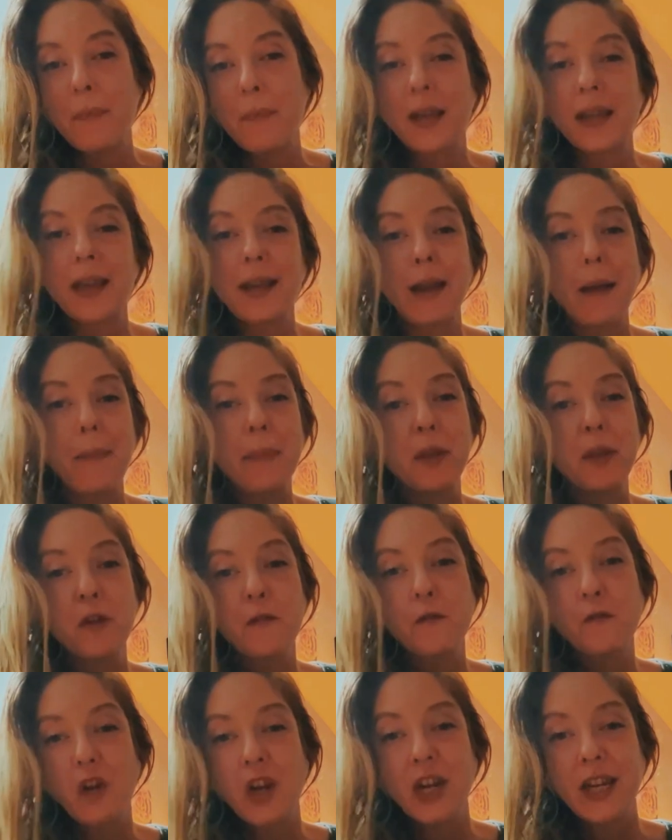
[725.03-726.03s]
picking up their
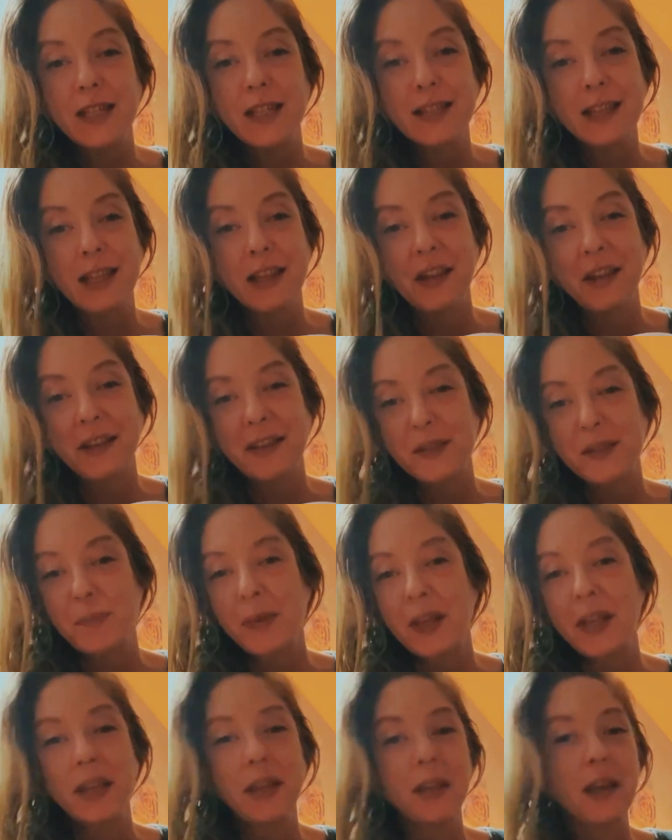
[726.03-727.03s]
phrases,
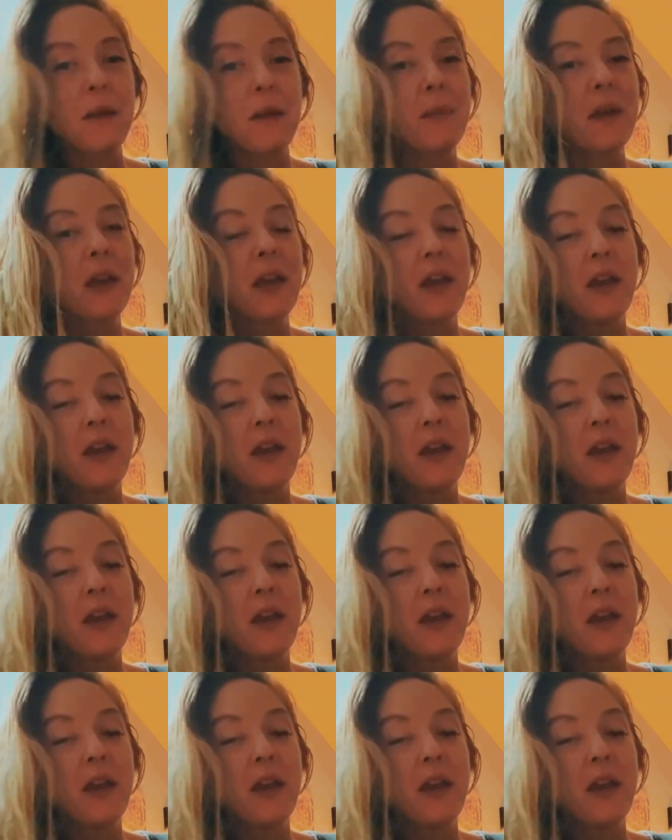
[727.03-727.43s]
picking up